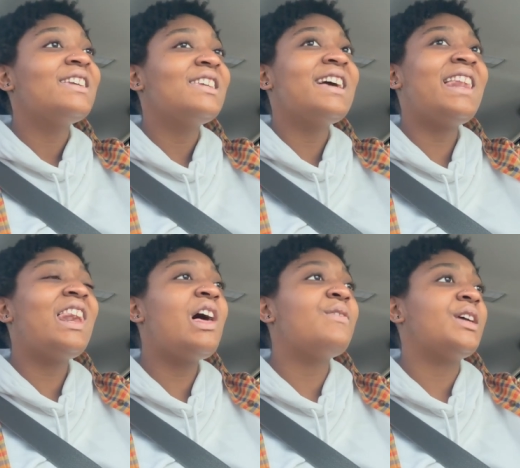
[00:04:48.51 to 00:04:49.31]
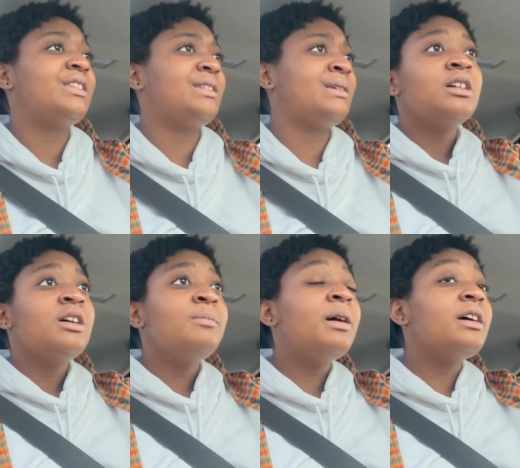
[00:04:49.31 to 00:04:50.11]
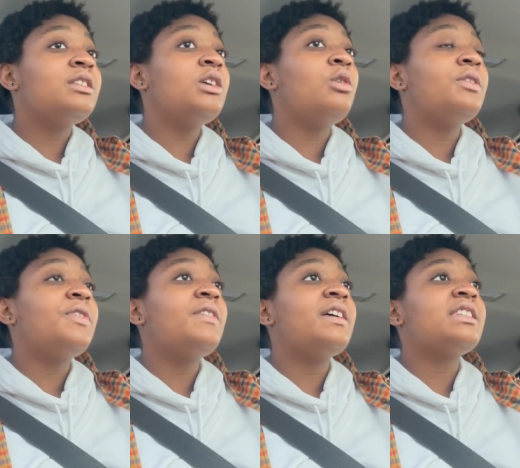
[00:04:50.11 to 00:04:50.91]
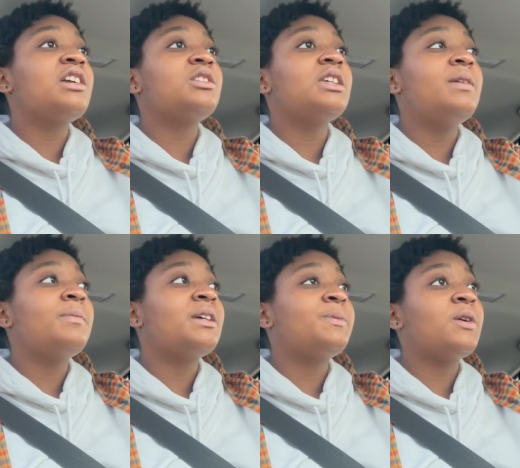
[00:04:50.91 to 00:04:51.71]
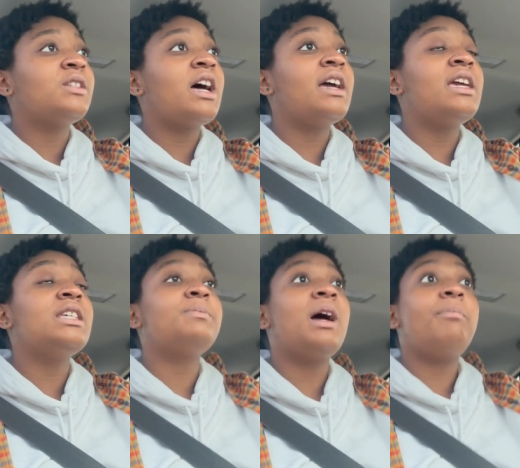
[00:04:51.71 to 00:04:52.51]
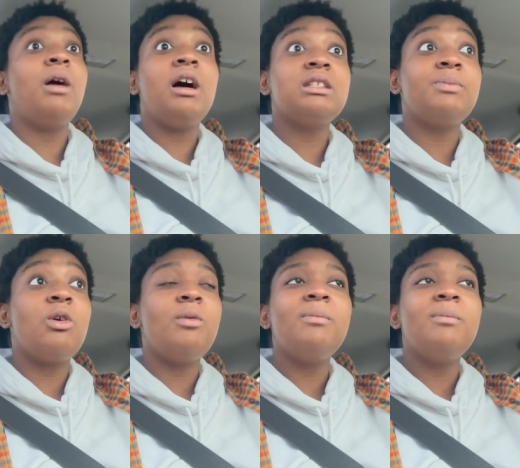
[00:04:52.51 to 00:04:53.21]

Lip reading: You gotta love it. But the only thing that's actually keeping my spirits high is my possible